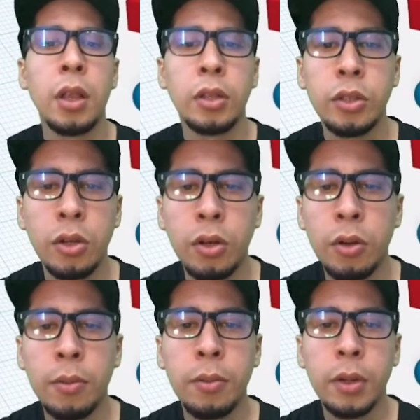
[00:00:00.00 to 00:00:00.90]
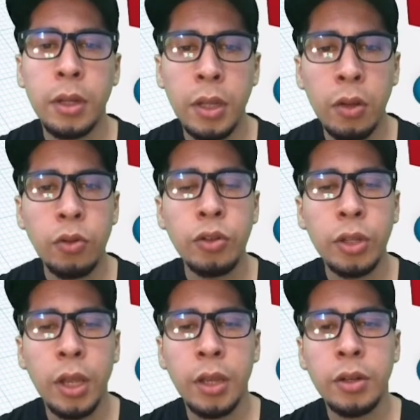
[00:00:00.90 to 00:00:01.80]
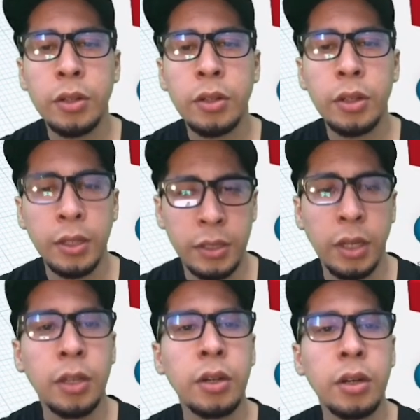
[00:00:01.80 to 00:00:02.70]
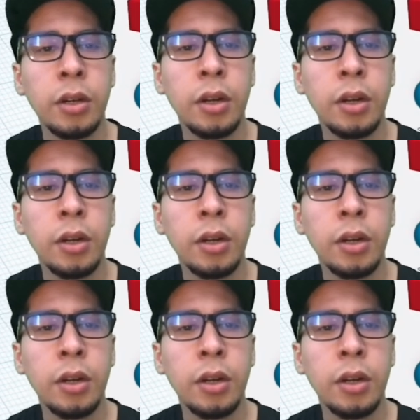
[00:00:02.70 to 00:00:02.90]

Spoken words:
So click on your tires, the cylinder,